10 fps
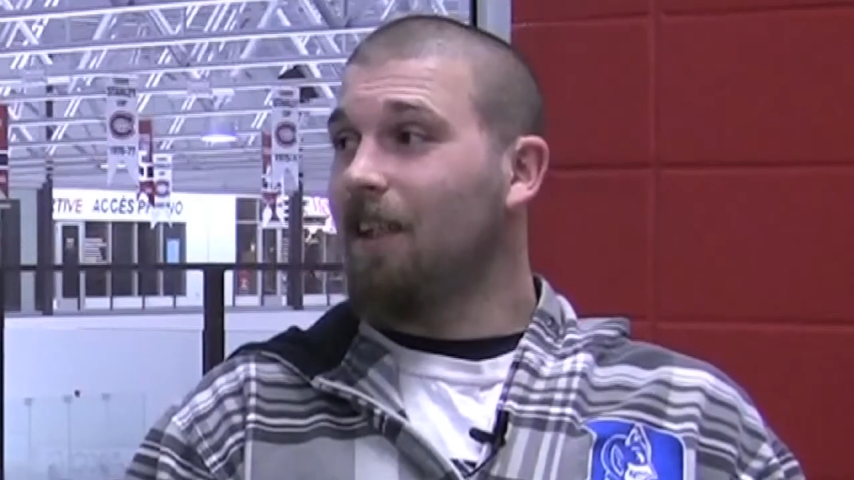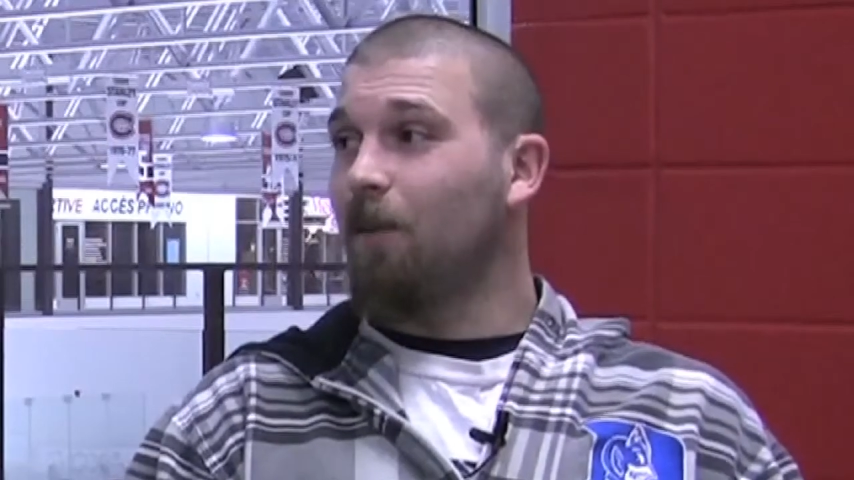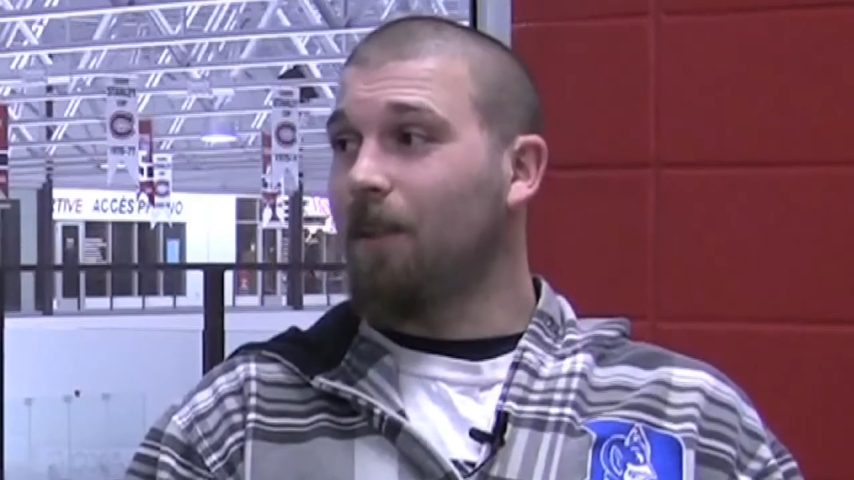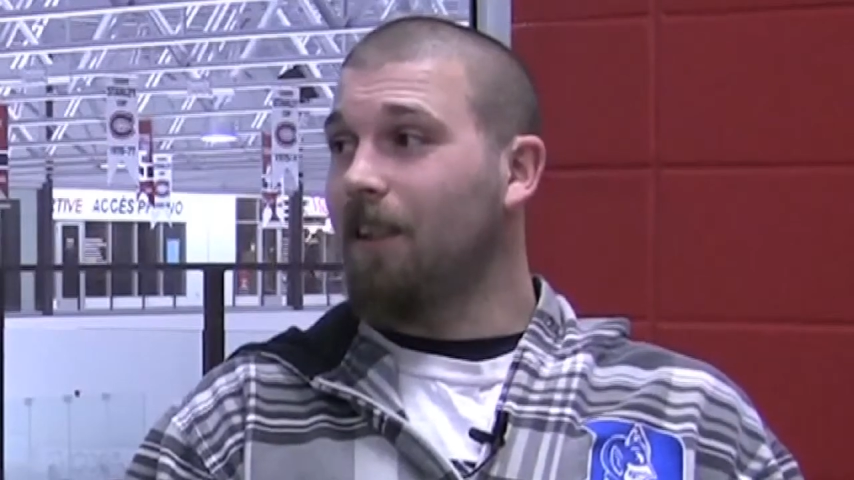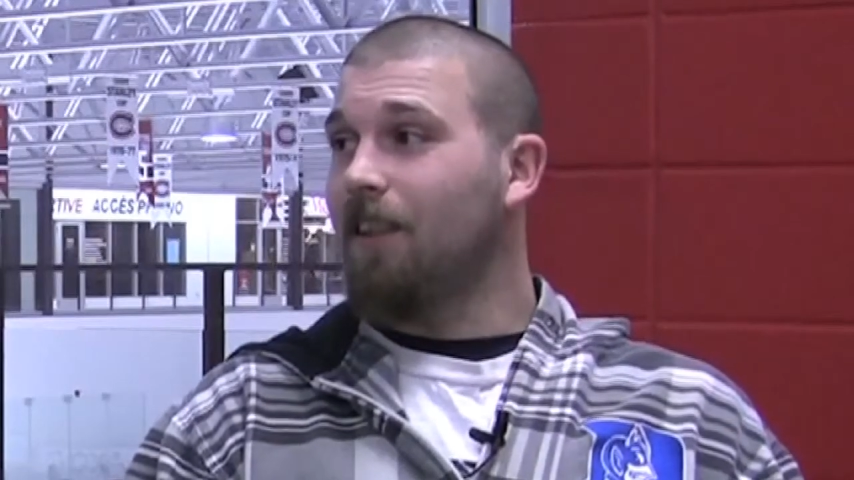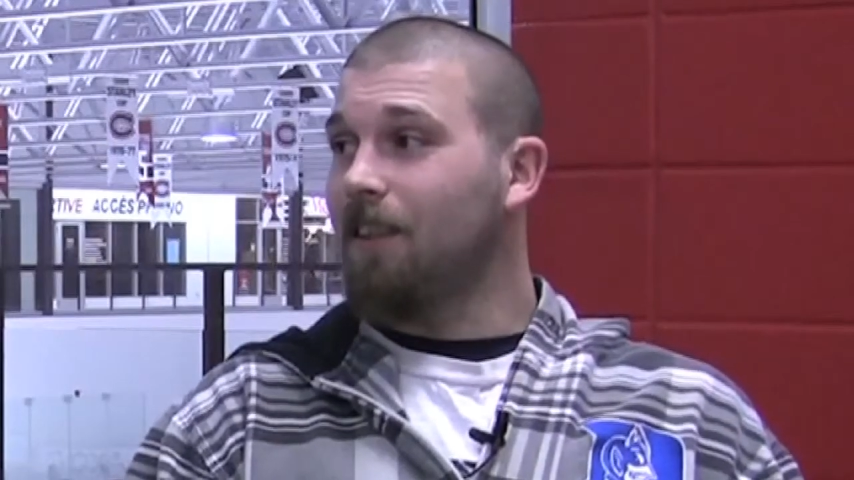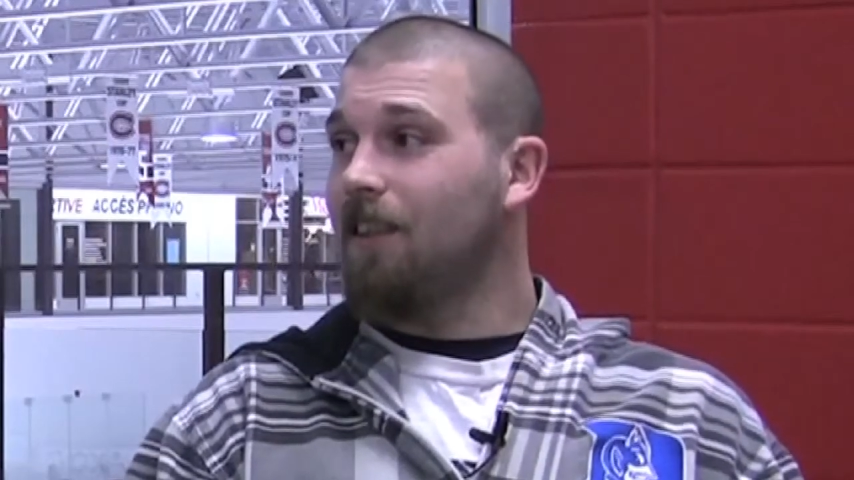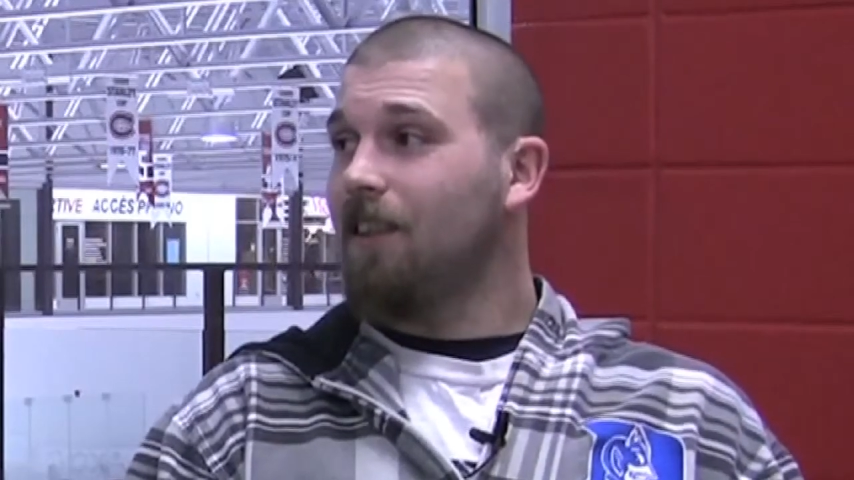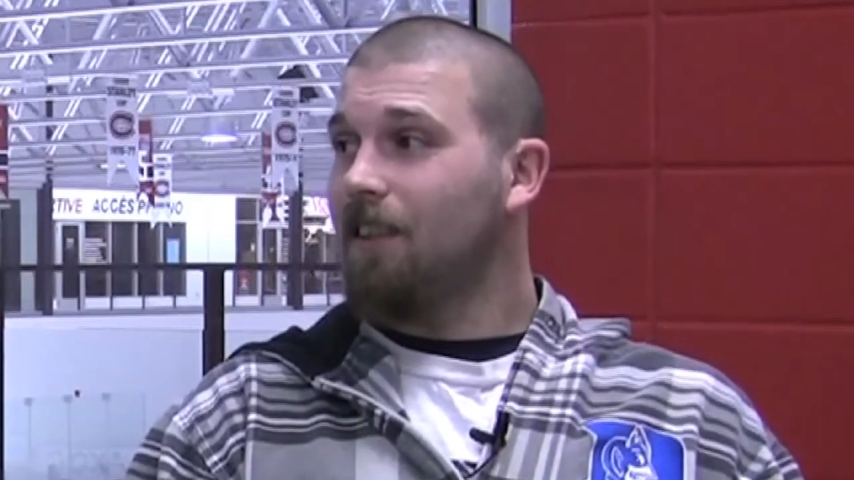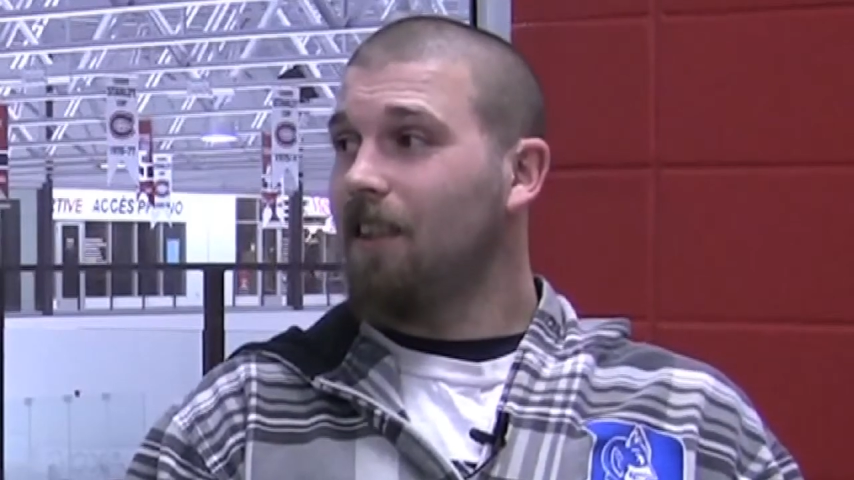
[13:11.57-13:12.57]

there because he is